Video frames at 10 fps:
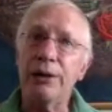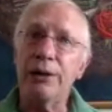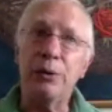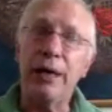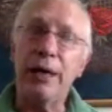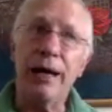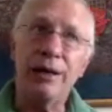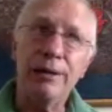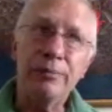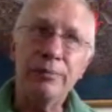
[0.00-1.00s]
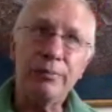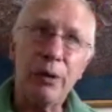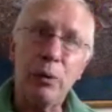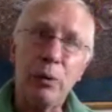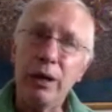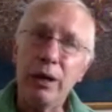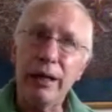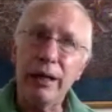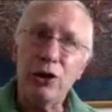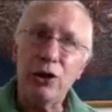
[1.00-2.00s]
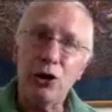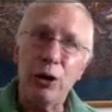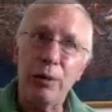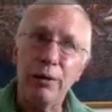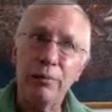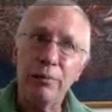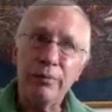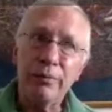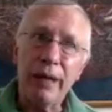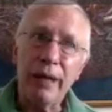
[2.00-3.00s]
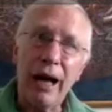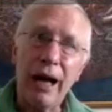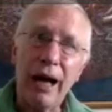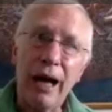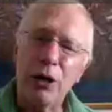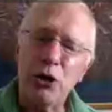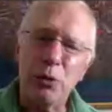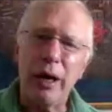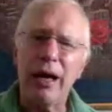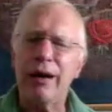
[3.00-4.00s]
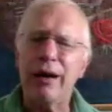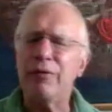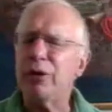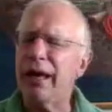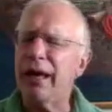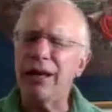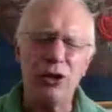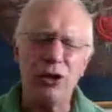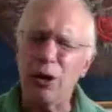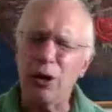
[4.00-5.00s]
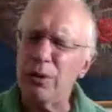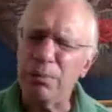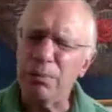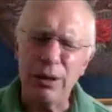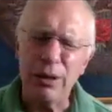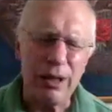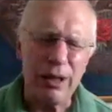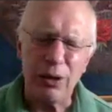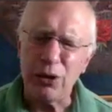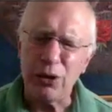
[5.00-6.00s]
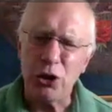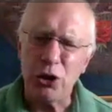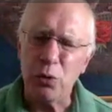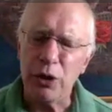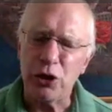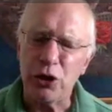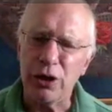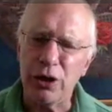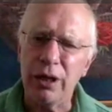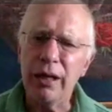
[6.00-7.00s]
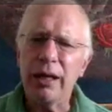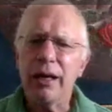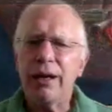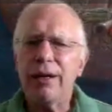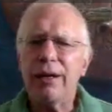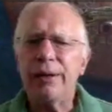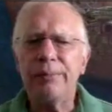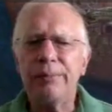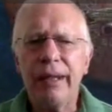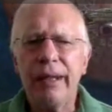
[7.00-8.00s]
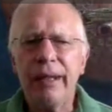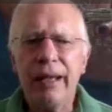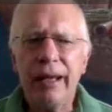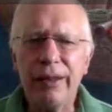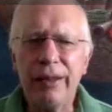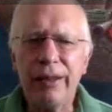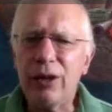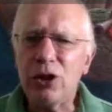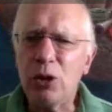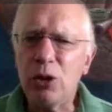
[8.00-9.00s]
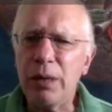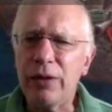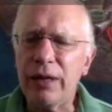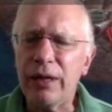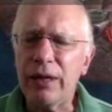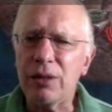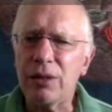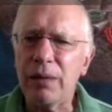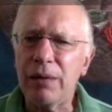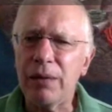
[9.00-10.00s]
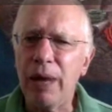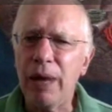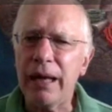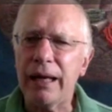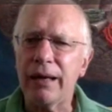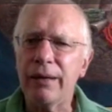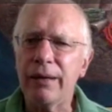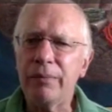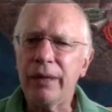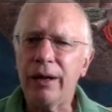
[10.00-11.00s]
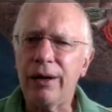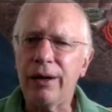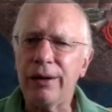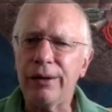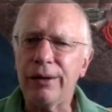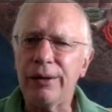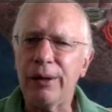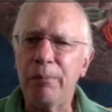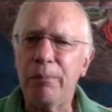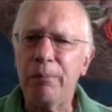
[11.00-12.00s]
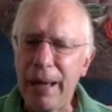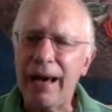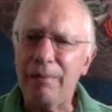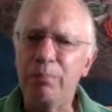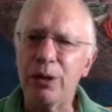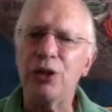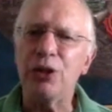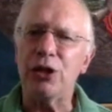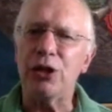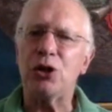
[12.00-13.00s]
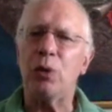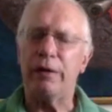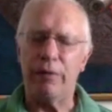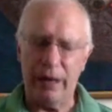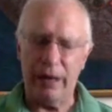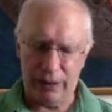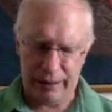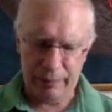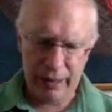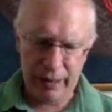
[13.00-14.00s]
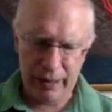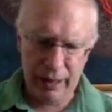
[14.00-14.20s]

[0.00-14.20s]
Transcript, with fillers: You can't really determine how much you have. You can't determine the political situation. There are so many things that make mining a bad business, quite frankly.